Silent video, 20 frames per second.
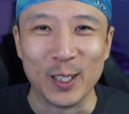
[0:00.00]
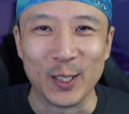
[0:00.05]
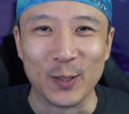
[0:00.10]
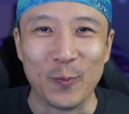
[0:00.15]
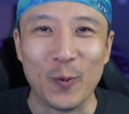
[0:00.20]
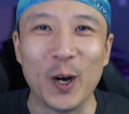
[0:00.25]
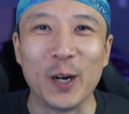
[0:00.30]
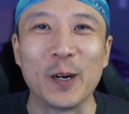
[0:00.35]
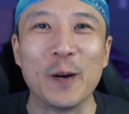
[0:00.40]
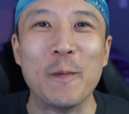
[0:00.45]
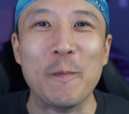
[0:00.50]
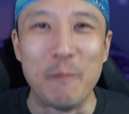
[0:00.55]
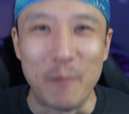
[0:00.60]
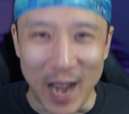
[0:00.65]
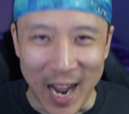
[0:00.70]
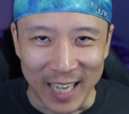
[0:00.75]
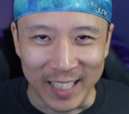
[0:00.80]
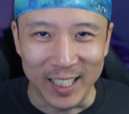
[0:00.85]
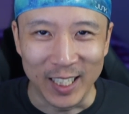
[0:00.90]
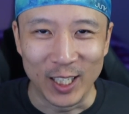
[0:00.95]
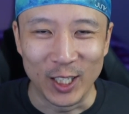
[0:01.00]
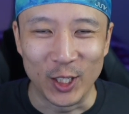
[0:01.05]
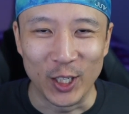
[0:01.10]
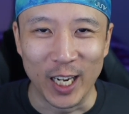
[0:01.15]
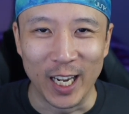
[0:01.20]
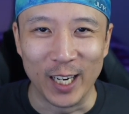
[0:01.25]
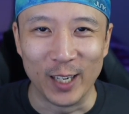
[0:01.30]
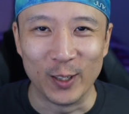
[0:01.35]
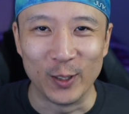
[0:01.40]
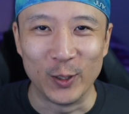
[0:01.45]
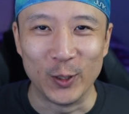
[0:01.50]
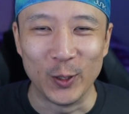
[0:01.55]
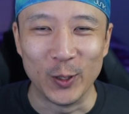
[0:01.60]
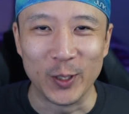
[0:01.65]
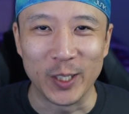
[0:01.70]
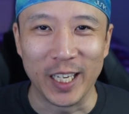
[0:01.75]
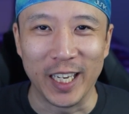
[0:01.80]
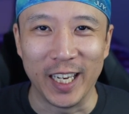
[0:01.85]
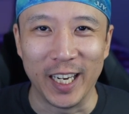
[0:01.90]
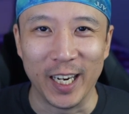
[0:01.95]
Welcome back to the channel.
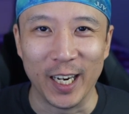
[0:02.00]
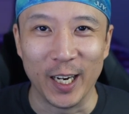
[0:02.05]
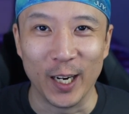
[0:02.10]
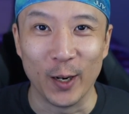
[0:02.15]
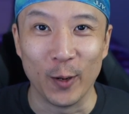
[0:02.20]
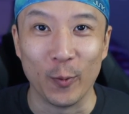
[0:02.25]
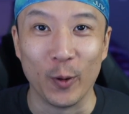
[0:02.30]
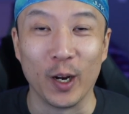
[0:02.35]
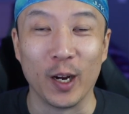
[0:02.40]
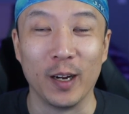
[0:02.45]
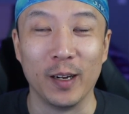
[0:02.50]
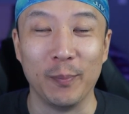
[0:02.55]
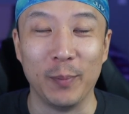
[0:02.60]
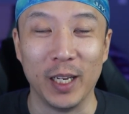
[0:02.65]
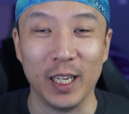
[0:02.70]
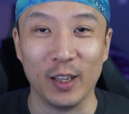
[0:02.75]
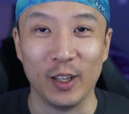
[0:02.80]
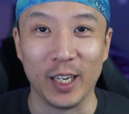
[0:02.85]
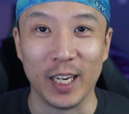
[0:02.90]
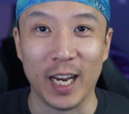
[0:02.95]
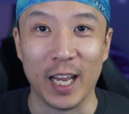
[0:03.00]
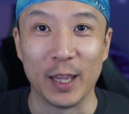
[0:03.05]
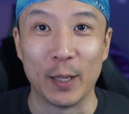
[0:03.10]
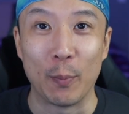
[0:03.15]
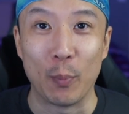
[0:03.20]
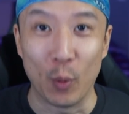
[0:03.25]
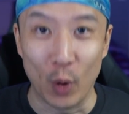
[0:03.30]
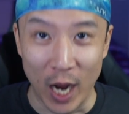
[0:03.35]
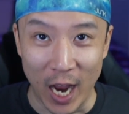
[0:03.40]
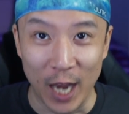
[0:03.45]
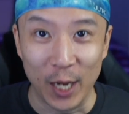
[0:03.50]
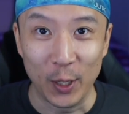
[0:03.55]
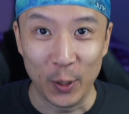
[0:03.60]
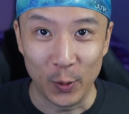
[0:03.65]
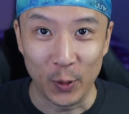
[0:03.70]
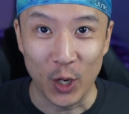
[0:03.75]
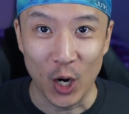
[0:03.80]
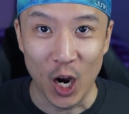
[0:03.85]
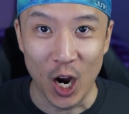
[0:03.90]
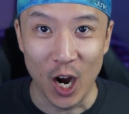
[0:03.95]
DDDREWSKY here. We're going to be looking at the brand new
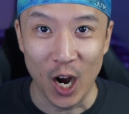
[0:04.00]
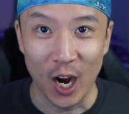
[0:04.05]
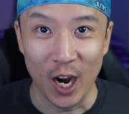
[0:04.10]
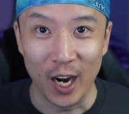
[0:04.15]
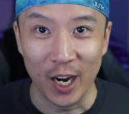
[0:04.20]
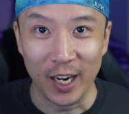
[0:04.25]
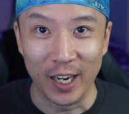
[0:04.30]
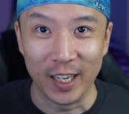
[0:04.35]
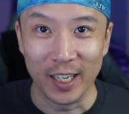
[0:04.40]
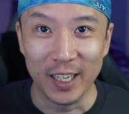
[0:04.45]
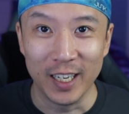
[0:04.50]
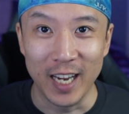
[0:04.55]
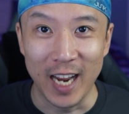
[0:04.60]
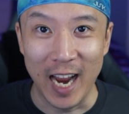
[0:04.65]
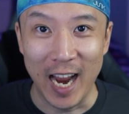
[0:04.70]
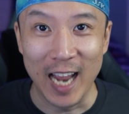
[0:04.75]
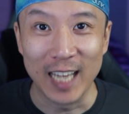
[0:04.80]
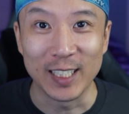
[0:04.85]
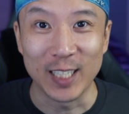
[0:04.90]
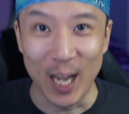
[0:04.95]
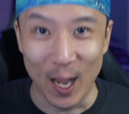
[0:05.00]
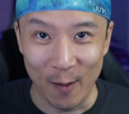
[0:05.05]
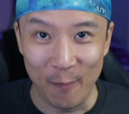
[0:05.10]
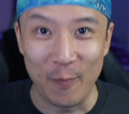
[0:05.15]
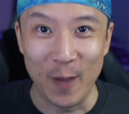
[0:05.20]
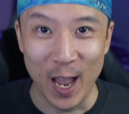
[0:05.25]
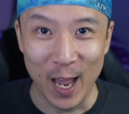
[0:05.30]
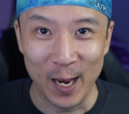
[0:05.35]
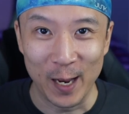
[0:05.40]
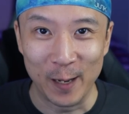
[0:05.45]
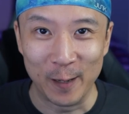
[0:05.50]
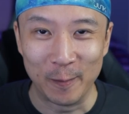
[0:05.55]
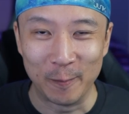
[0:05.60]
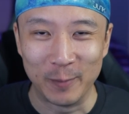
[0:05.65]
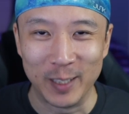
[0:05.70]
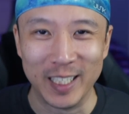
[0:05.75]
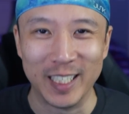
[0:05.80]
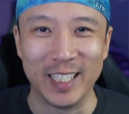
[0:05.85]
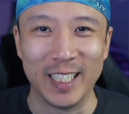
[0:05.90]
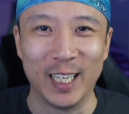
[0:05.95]
card, Anti-Venom, to
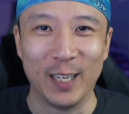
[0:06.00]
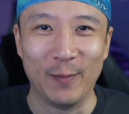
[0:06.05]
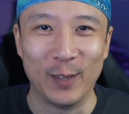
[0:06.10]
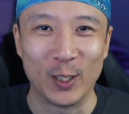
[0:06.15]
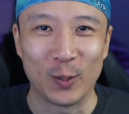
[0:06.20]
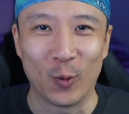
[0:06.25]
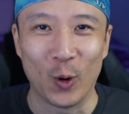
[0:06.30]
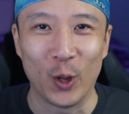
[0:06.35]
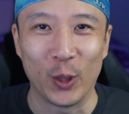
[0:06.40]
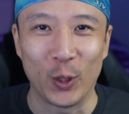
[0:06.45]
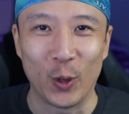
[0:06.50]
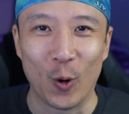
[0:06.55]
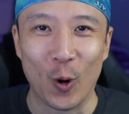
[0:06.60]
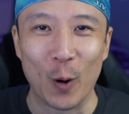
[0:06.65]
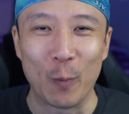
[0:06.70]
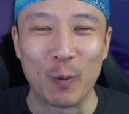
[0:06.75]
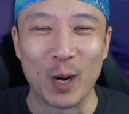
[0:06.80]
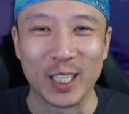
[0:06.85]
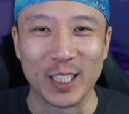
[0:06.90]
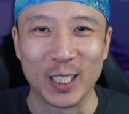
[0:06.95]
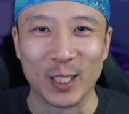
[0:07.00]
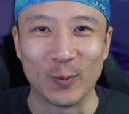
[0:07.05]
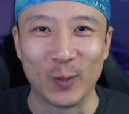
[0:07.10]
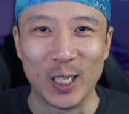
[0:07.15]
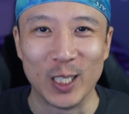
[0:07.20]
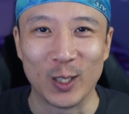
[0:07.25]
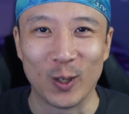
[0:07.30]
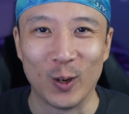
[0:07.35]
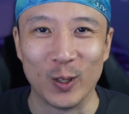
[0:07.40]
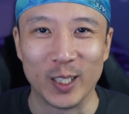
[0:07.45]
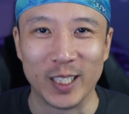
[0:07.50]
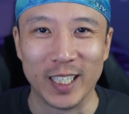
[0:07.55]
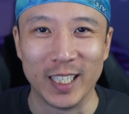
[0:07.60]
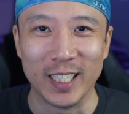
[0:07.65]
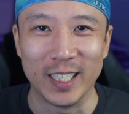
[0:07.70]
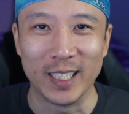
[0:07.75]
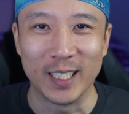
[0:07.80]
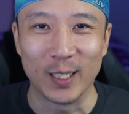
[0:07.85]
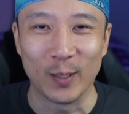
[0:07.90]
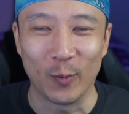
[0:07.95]
see if he's worth your precious
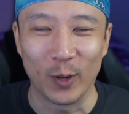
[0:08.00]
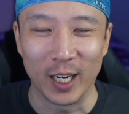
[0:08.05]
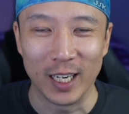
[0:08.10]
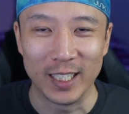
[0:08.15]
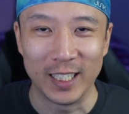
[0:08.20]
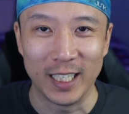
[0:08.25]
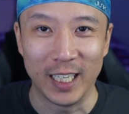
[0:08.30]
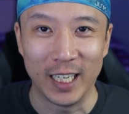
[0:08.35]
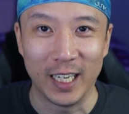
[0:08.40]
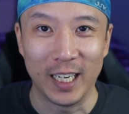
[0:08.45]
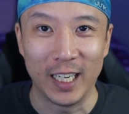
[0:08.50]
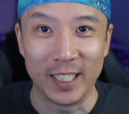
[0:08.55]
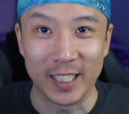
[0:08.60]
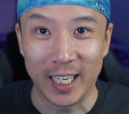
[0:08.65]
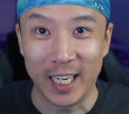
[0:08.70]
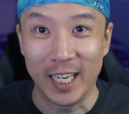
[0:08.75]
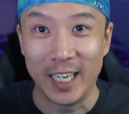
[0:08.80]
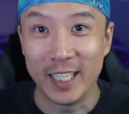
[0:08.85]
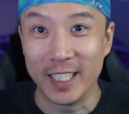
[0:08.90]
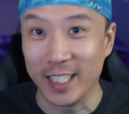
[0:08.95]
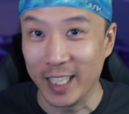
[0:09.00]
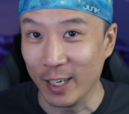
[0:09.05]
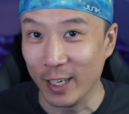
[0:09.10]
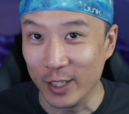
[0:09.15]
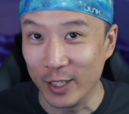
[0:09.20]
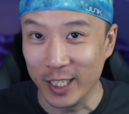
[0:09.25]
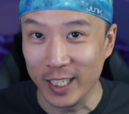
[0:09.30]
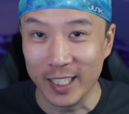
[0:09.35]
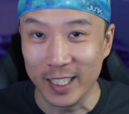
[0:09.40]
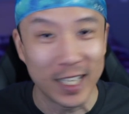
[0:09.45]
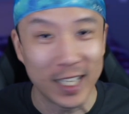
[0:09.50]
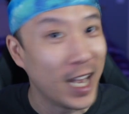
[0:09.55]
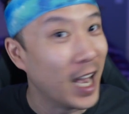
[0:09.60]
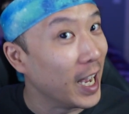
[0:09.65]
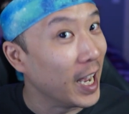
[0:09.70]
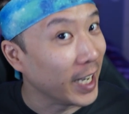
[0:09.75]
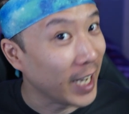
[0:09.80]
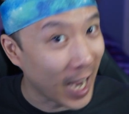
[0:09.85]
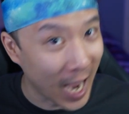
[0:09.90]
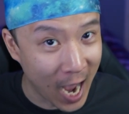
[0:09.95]
resources. We're going to see his key synergies,
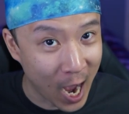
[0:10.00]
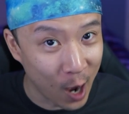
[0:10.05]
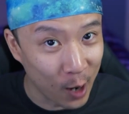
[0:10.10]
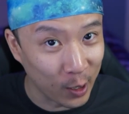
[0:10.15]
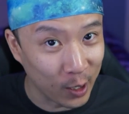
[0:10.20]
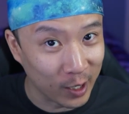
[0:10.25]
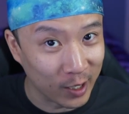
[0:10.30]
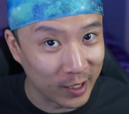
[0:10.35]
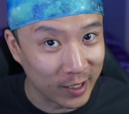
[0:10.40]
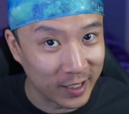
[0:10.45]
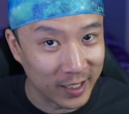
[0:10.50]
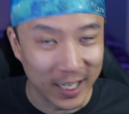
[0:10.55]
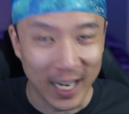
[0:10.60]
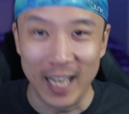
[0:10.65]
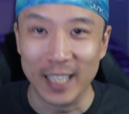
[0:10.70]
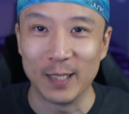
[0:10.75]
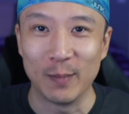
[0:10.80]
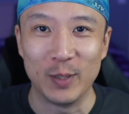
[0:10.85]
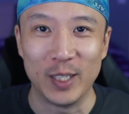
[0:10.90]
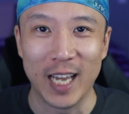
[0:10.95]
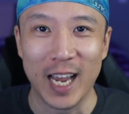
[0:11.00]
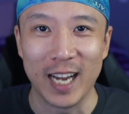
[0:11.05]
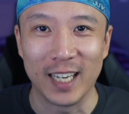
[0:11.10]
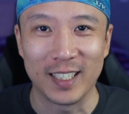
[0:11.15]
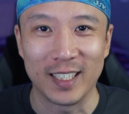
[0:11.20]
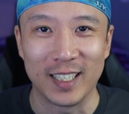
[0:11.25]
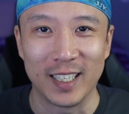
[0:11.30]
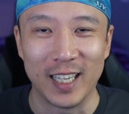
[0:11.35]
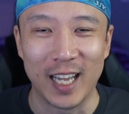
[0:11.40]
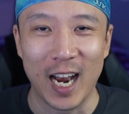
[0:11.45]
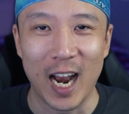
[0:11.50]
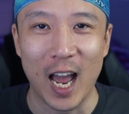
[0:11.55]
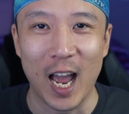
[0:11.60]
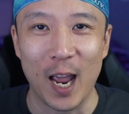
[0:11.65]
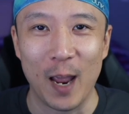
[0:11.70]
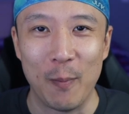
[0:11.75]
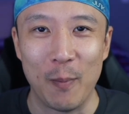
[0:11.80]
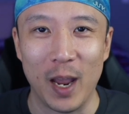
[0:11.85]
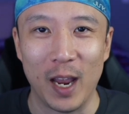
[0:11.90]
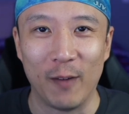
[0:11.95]
counters, and some decks that I
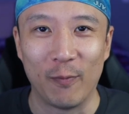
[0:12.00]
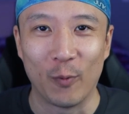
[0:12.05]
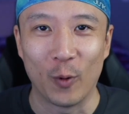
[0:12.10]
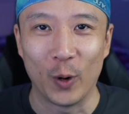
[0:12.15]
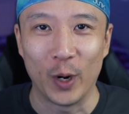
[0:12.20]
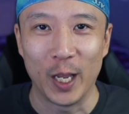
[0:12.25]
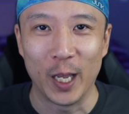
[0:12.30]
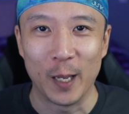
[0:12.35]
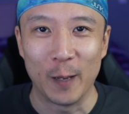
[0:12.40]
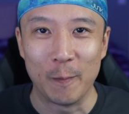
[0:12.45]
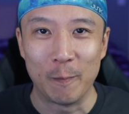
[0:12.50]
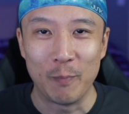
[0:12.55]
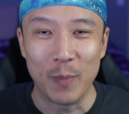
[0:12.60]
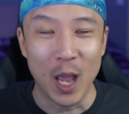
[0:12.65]
made for him.